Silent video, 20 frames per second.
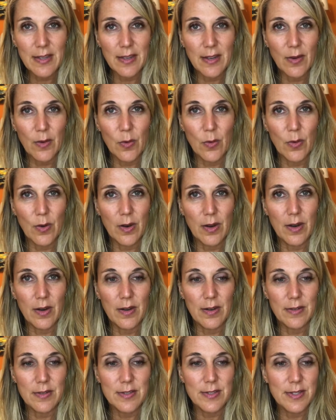
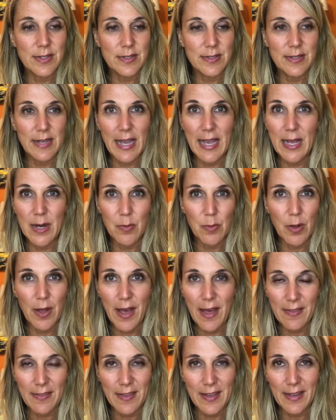or just animal
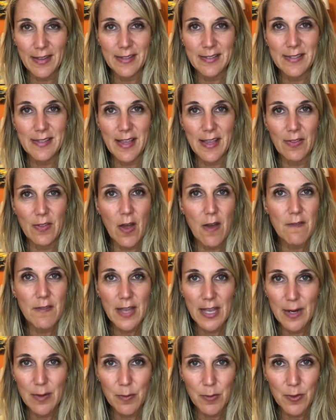ethics. They love
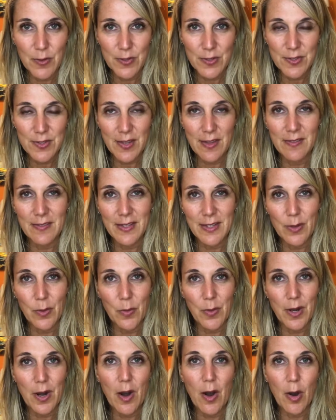animals and they don't
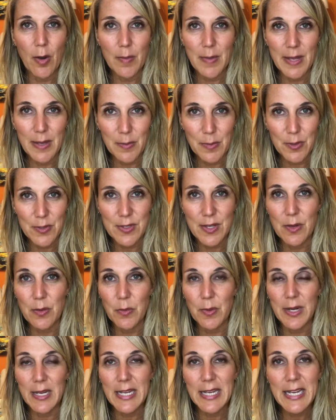want to harm animals. They don't
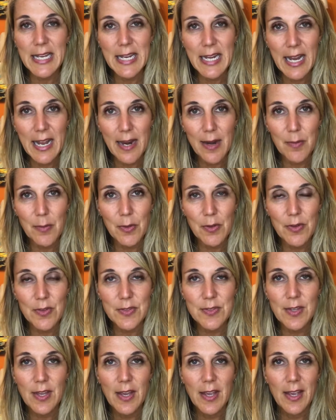want to eat
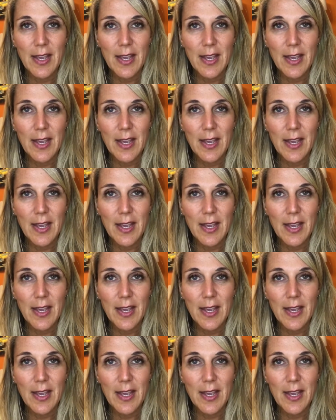animals.